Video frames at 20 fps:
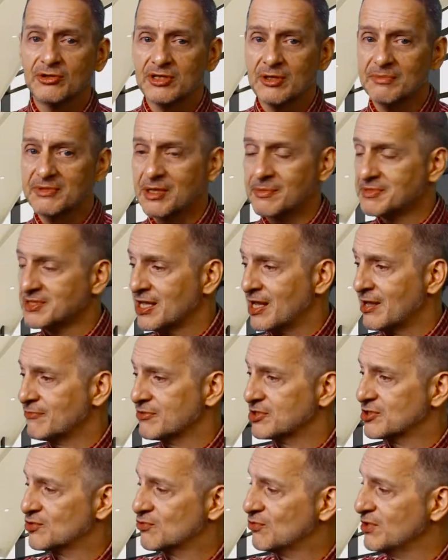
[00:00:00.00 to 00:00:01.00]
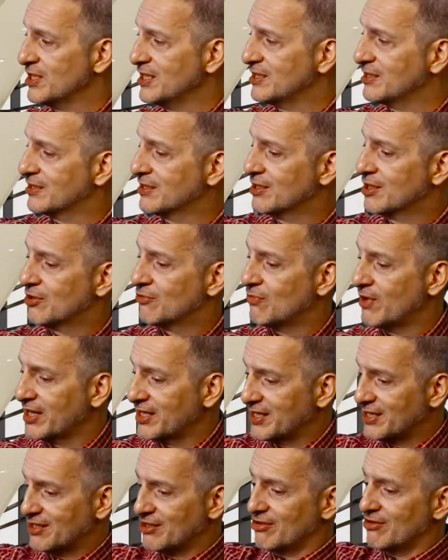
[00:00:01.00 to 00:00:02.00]
sometimes I have a screen
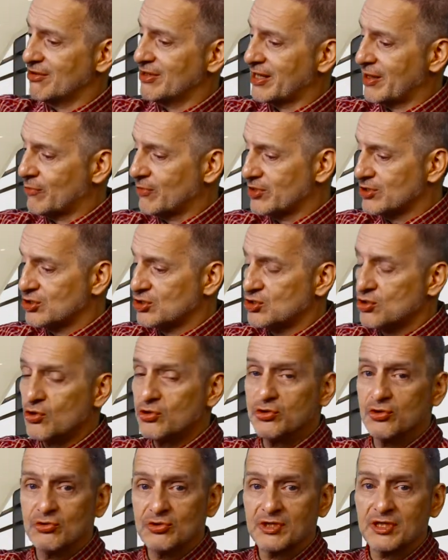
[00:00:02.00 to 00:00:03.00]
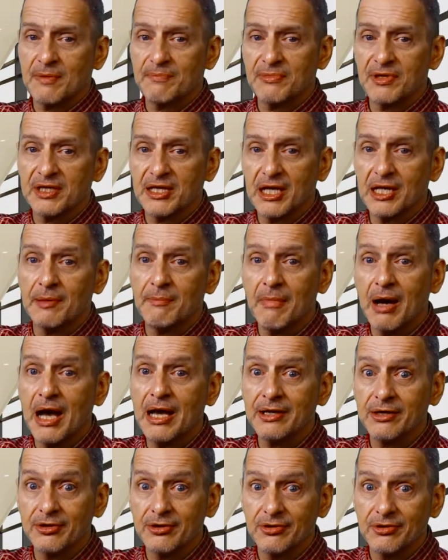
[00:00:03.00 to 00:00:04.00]
right here, and I want to show you something on a
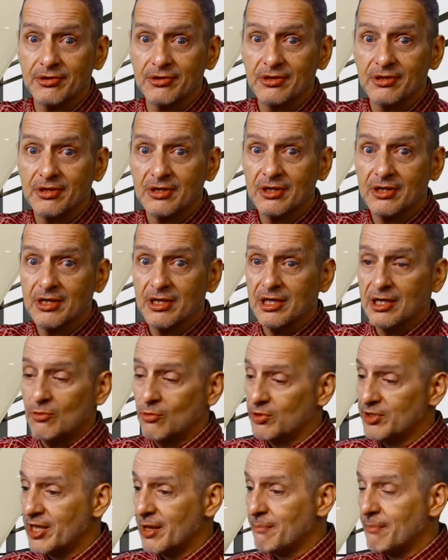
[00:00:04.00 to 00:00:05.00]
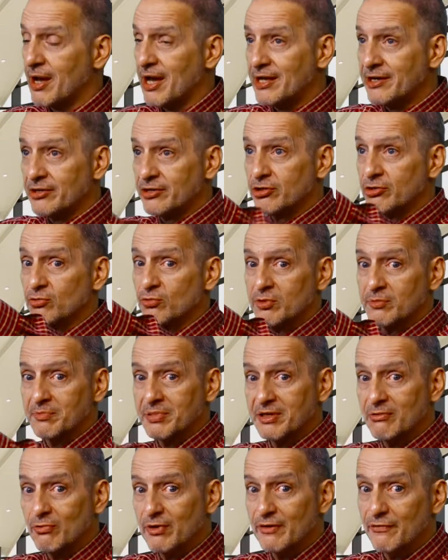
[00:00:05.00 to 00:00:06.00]
monitor. Well, that monitor would
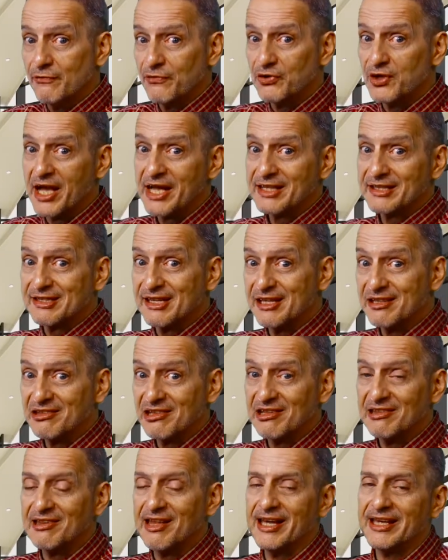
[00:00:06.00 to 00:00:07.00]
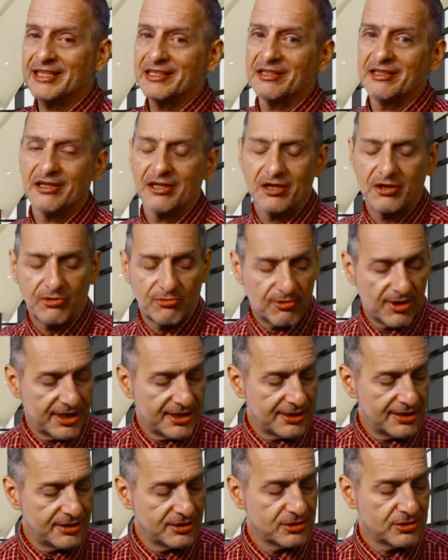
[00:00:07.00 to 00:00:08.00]
be reflecting the light
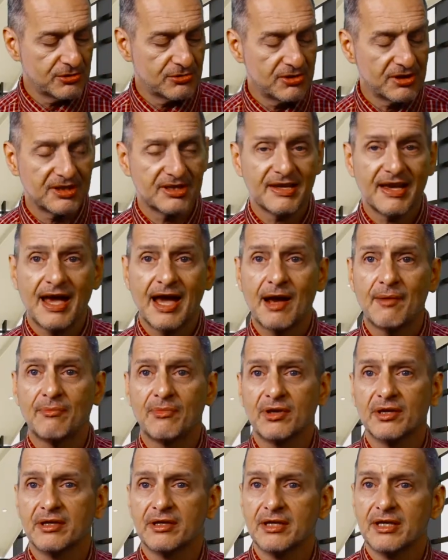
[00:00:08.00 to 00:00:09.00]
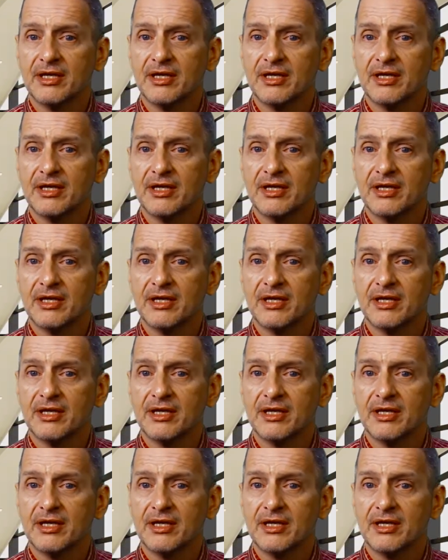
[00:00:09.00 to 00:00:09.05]
right into the camera.